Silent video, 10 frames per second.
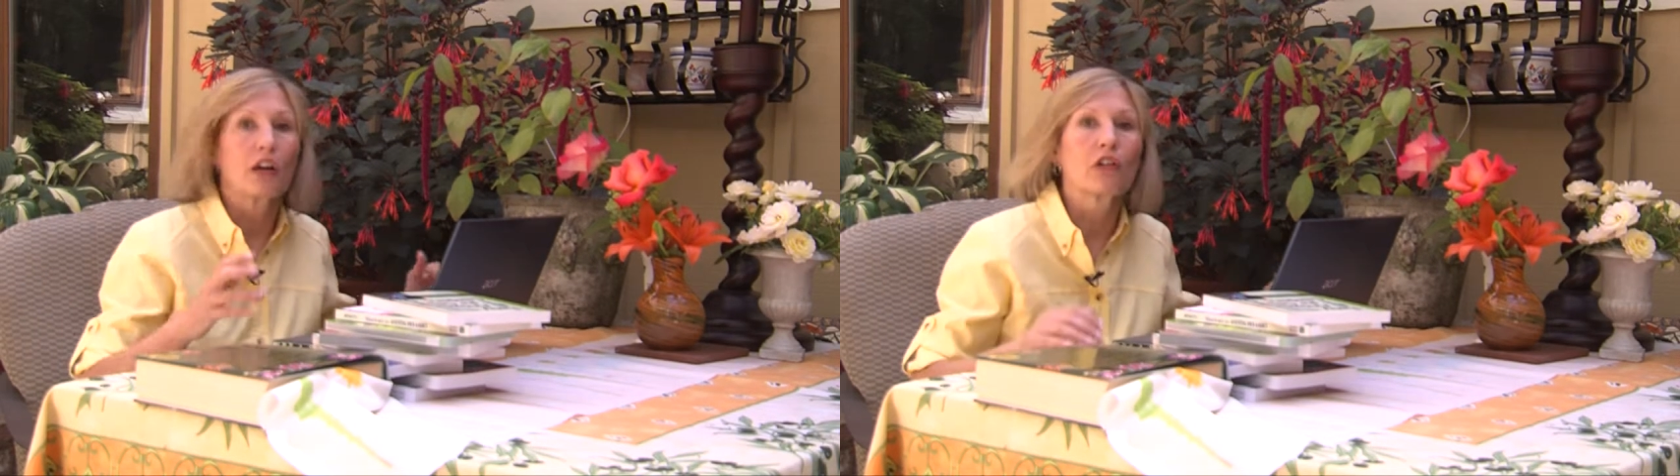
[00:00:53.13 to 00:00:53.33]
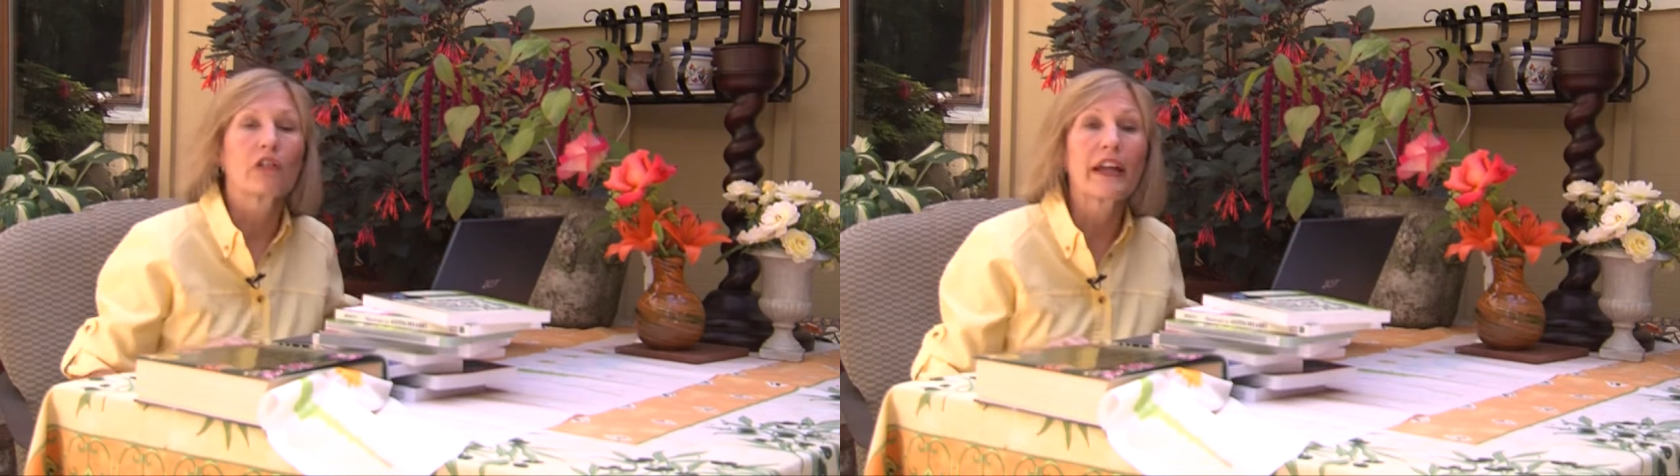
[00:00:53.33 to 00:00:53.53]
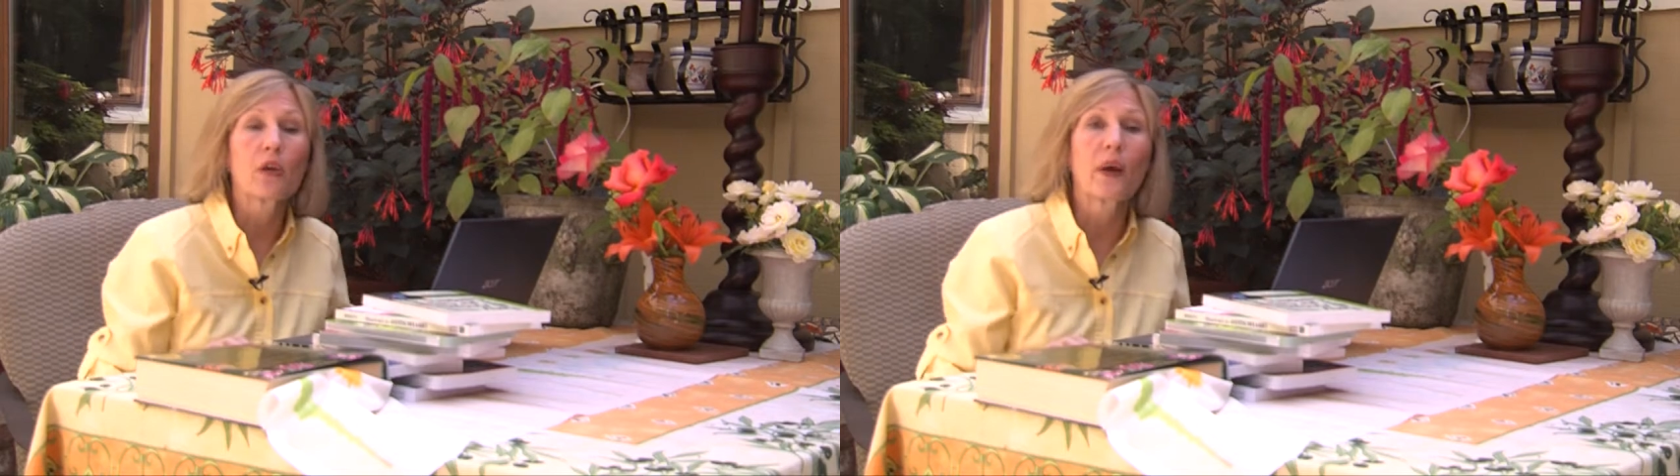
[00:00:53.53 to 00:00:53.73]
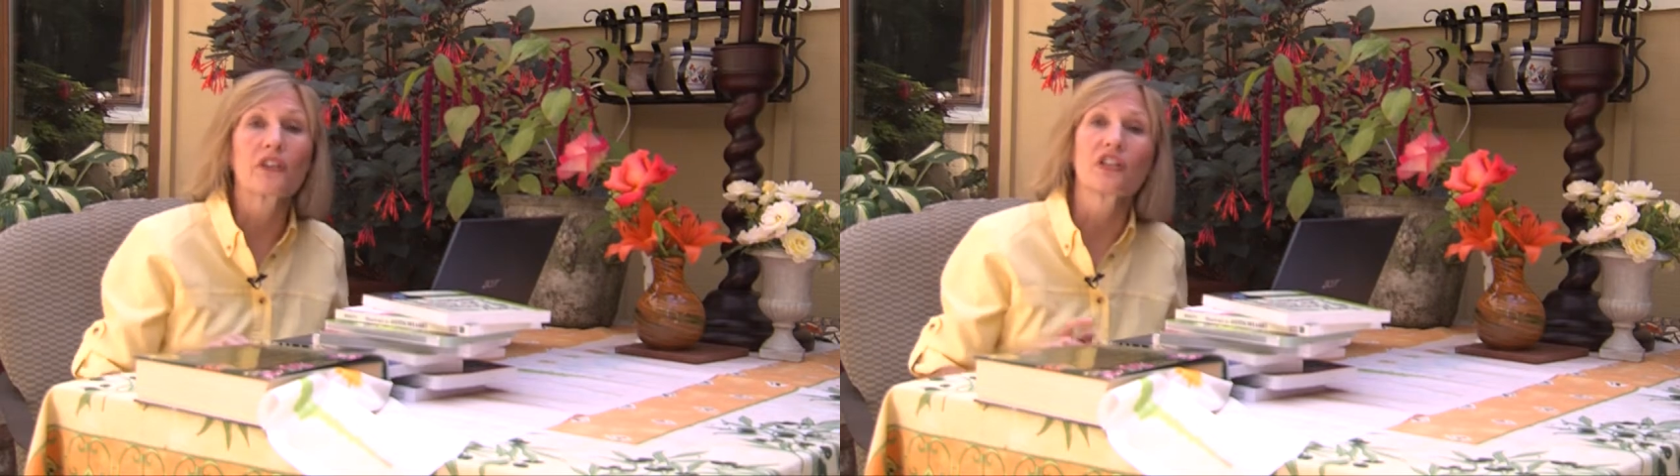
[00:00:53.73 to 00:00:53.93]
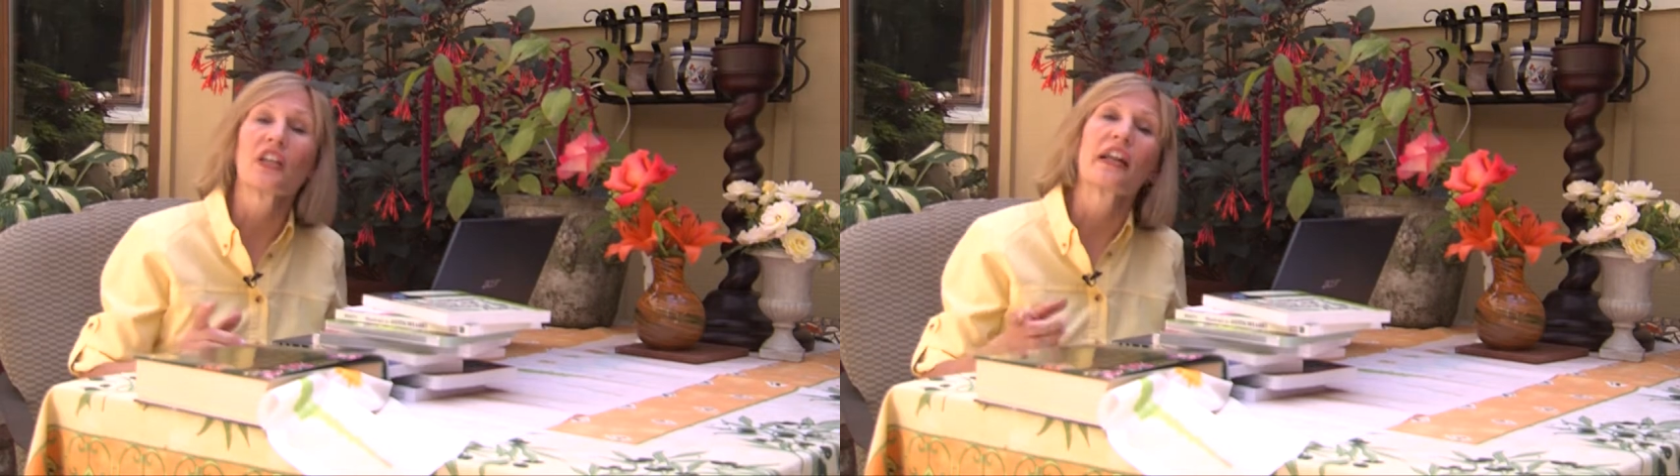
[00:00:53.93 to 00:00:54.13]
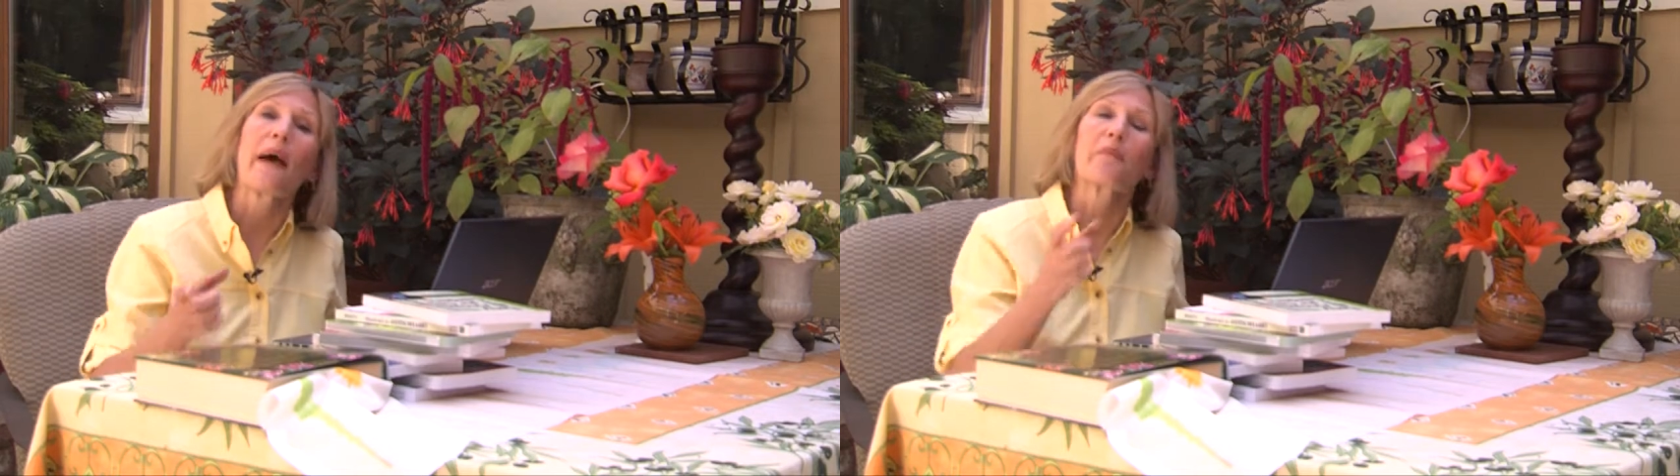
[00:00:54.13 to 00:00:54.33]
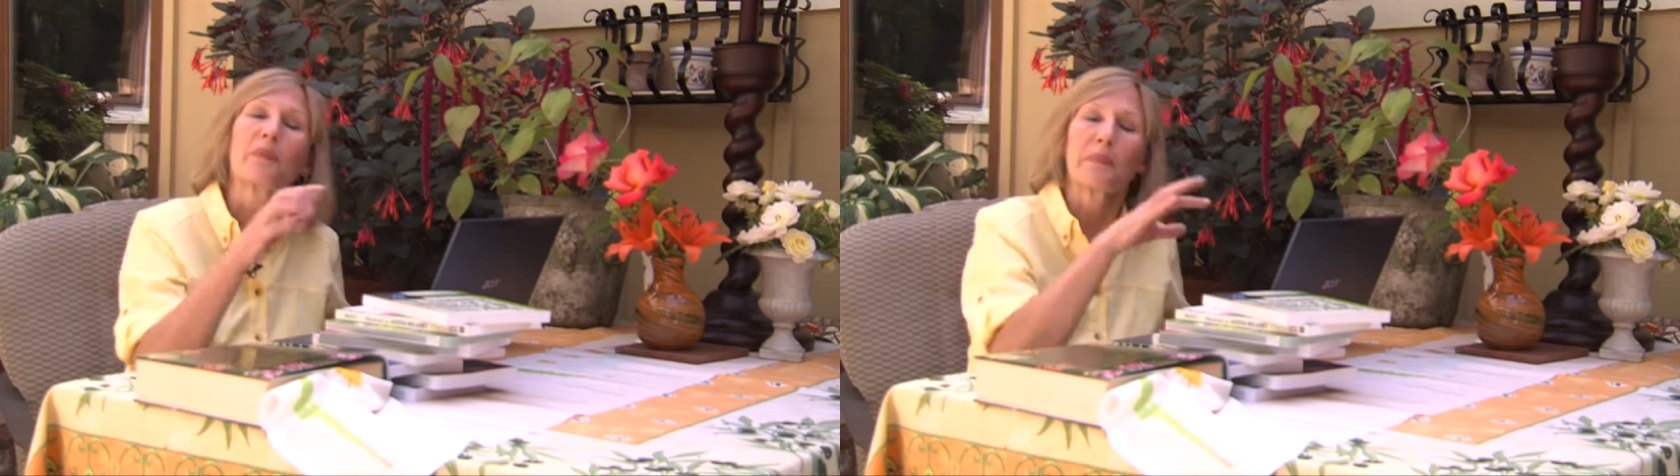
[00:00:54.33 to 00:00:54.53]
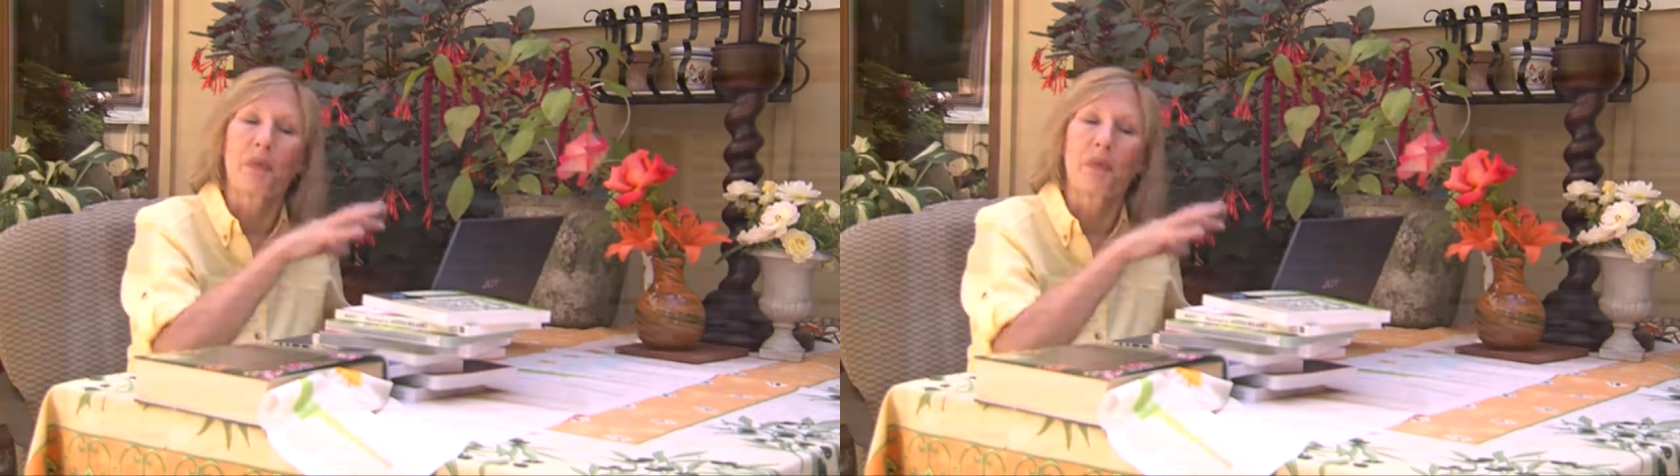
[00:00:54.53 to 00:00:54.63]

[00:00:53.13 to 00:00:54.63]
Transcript: Great question. I would be